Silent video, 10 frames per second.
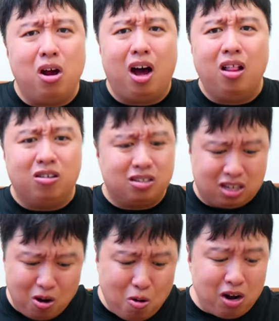
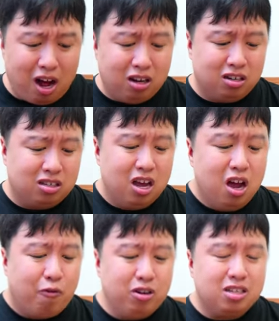$2
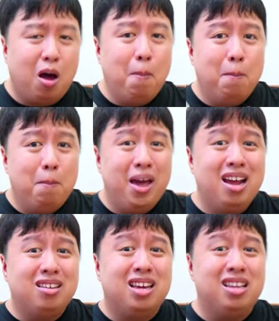for this
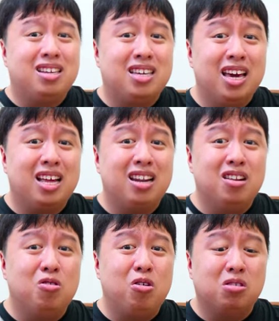amazing
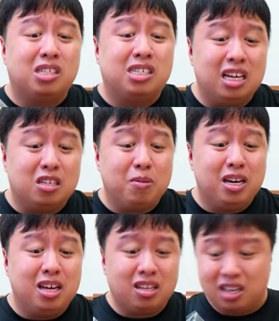chicken noodle sesame
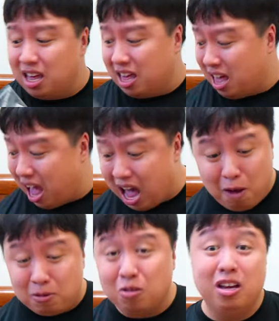dish.
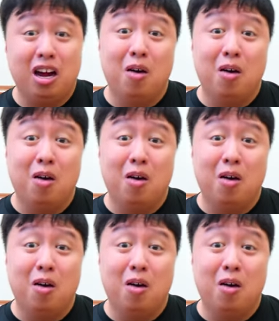Absolutely